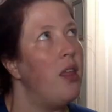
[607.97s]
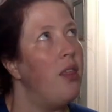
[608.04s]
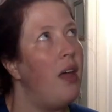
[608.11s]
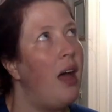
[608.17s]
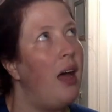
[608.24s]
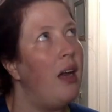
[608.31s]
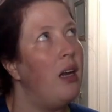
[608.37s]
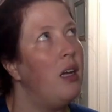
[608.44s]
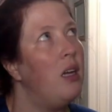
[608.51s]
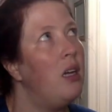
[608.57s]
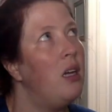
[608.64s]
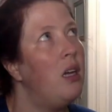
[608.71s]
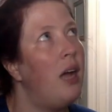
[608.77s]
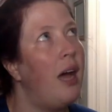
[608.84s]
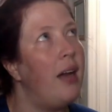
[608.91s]
that
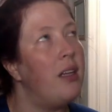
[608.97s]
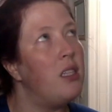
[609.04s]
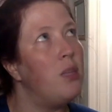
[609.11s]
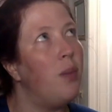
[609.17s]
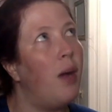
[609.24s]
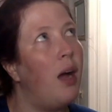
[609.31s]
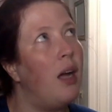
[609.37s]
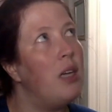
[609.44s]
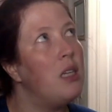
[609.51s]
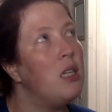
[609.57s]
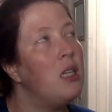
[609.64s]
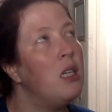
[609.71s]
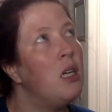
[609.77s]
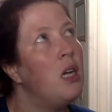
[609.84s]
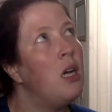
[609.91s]
had a spot?
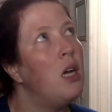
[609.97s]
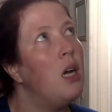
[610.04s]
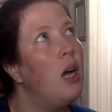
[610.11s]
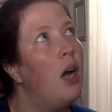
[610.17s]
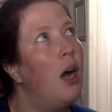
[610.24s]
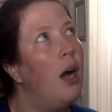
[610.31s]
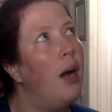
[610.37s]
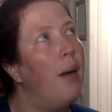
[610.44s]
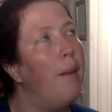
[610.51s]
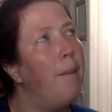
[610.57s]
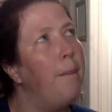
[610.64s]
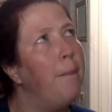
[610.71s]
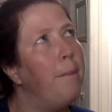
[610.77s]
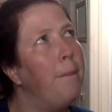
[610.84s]
I